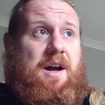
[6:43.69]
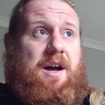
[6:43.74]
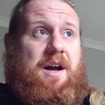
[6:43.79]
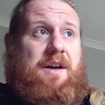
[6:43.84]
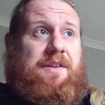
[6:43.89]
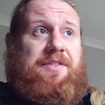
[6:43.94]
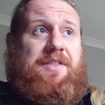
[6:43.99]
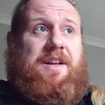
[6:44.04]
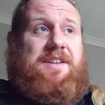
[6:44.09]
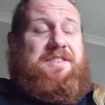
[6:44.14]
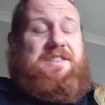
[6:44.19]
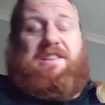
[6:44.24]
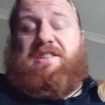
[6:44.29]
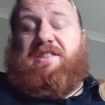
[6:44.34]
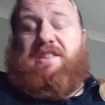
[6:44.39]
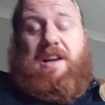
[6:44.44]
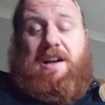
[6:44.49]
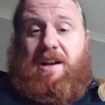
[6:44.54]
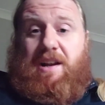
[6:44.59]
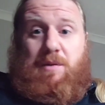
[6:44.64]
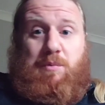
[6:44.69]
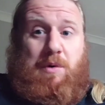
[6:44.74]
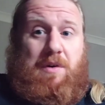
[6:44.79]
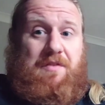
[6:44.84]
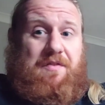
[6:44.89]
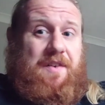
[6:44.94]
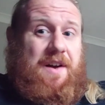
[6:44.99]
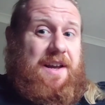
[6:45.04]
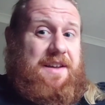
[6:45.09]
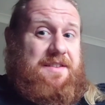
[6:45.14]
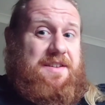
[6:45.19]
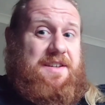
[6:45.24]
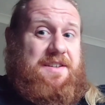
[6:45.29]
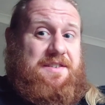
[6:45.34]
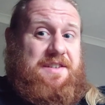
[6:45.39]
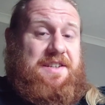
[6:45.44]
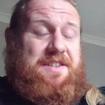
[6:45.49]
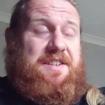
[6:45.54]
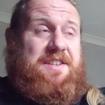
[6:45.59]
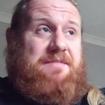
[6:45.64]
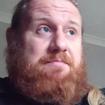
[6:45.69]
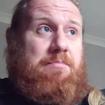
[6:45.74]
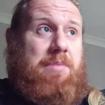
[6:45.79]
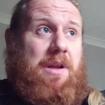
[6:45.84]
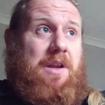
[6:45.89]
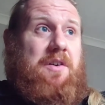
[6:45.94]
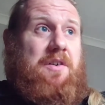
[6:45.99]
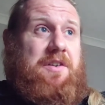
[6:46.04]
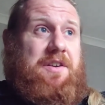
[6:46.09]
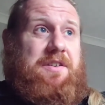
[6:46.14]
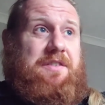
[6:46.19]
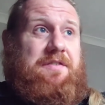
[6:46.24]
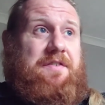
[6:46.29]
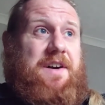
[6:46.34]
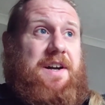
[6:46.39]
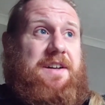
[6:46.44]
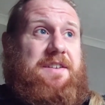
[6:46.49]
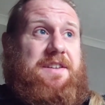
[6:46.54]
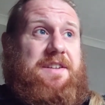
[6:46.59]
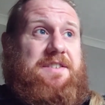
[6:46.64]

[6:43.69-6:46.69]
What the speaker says: and that's exactly what faith is. It is blind faith.